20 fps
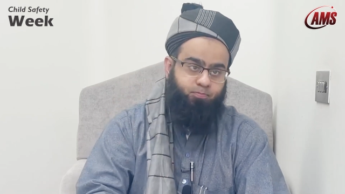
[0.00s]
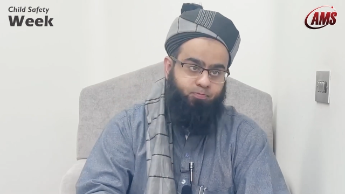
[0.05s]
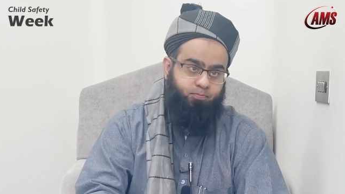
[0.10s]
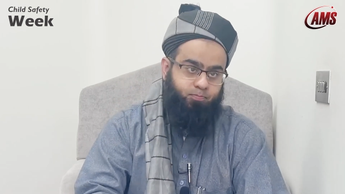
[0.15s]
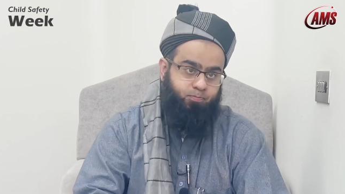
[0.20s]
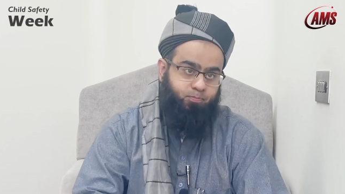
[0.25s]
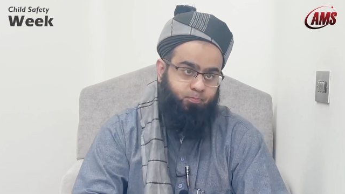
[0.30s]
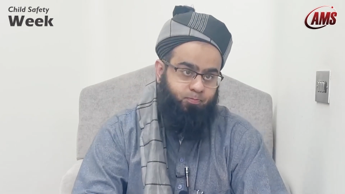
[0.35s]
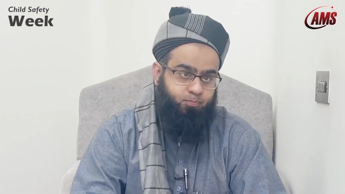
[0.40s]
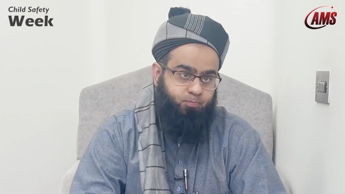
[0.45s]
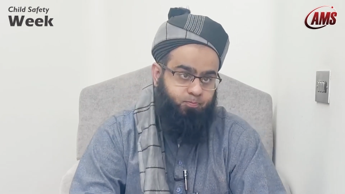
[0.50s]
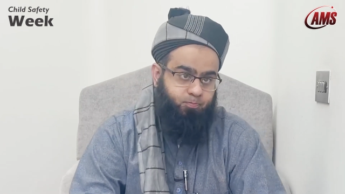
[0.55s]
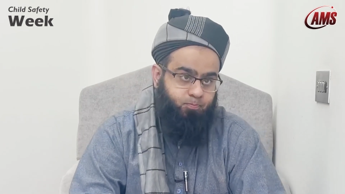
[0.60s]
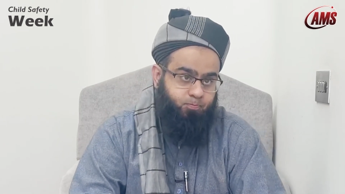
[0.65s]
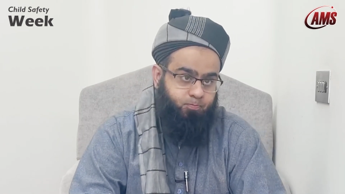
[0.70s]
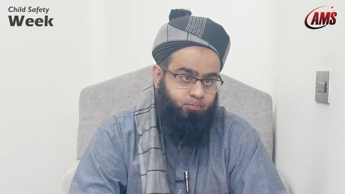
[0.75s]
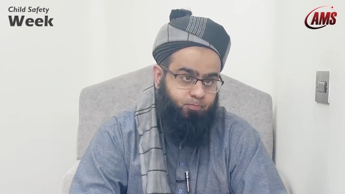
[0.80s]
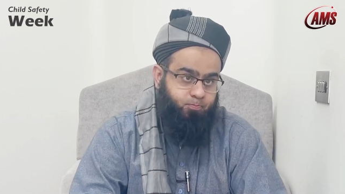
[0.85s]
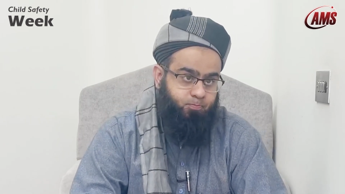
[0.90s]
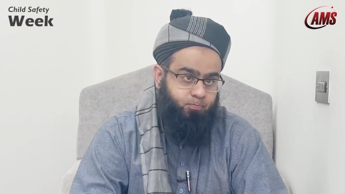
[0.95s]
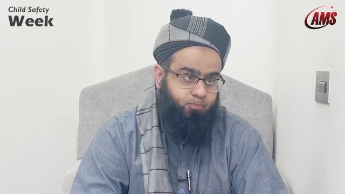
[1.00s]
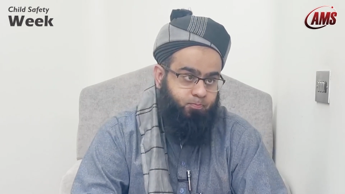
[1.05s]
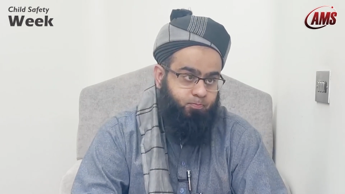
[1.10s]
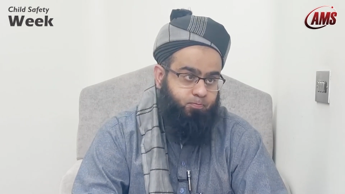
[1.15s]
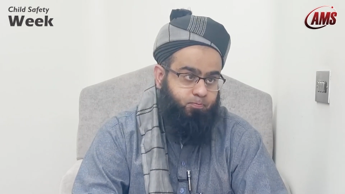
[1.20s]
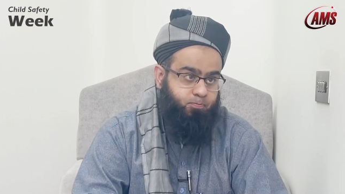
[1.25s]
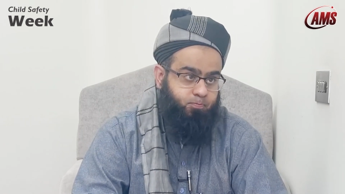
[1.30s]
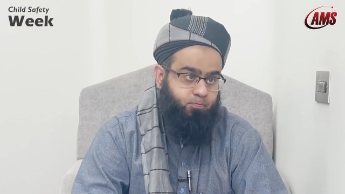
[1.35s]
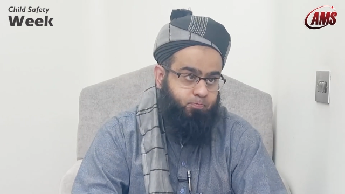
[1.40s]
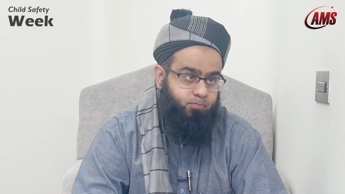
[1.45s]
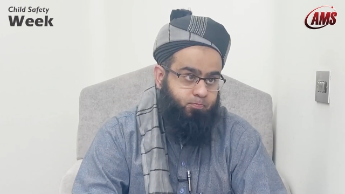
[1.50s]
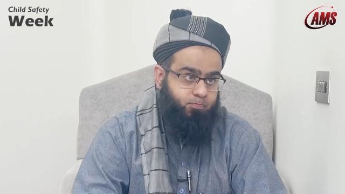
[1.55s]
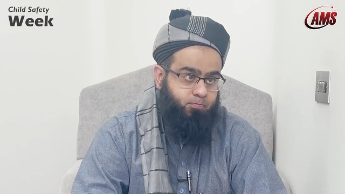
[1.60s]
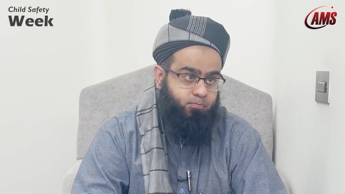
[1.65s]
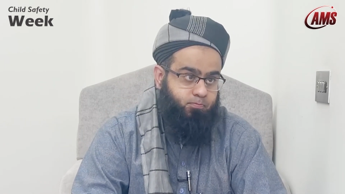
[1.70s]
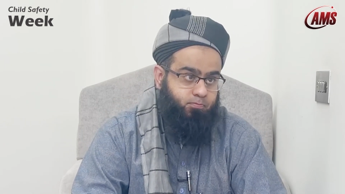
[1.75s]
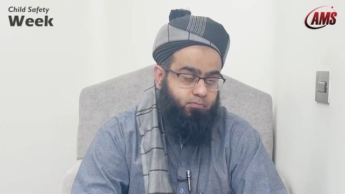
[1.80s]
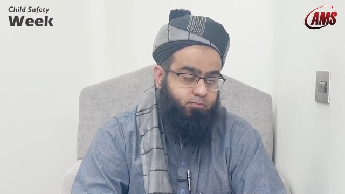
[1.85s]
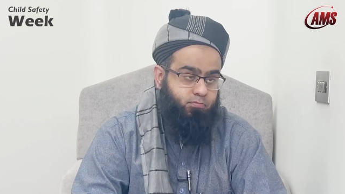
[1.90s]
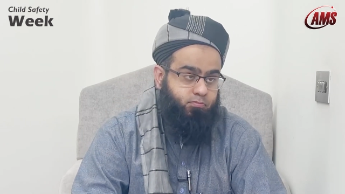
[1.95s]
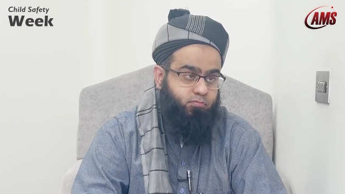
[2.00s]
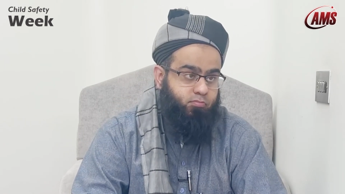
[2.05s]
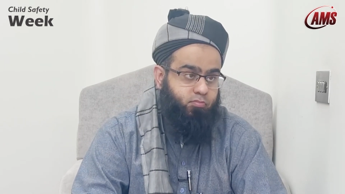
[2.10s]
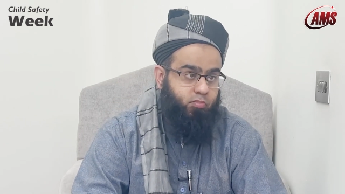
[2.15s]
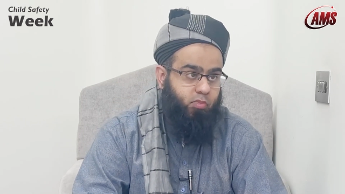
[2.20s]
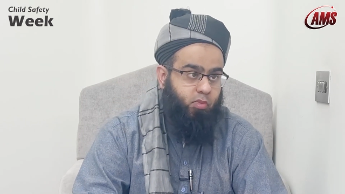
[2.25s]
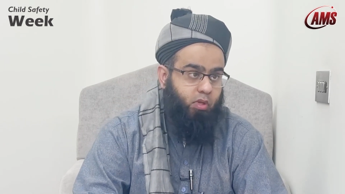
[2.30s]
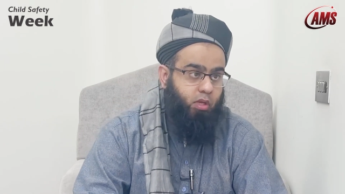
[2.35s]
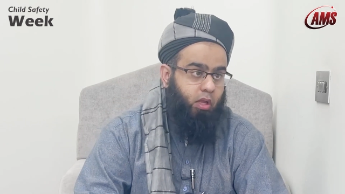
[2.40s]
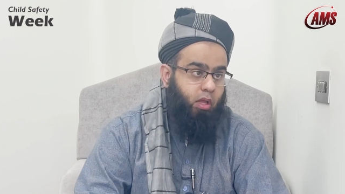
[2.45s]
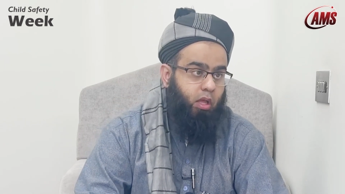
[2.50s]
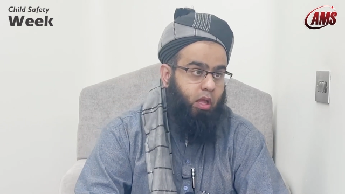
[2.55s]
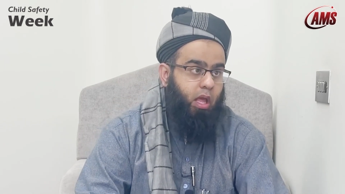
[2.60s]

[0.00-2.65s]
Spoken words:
[no speech]